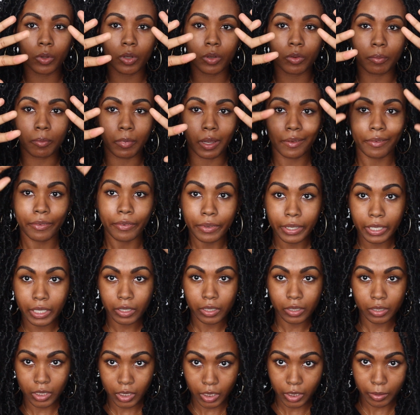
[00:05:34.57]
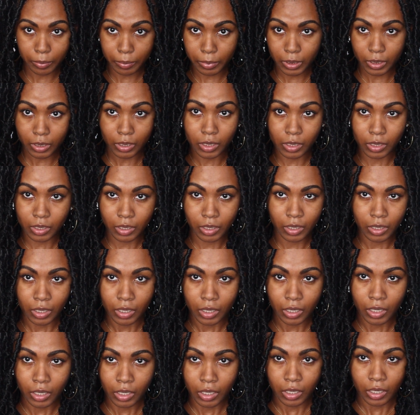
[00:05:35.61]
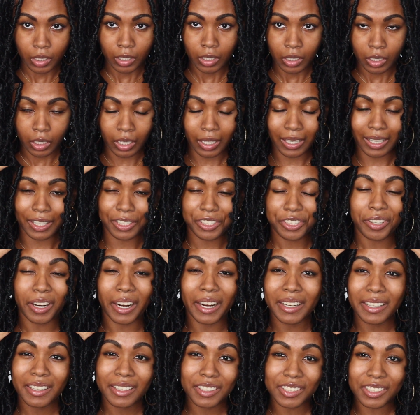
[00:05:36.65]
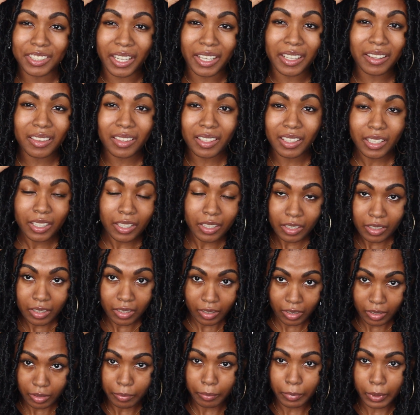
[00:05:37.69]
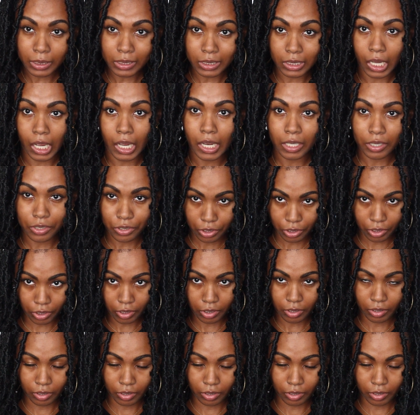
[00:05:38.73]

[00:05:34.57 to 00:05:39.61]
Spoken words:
in with my fingertips and I try to gently massage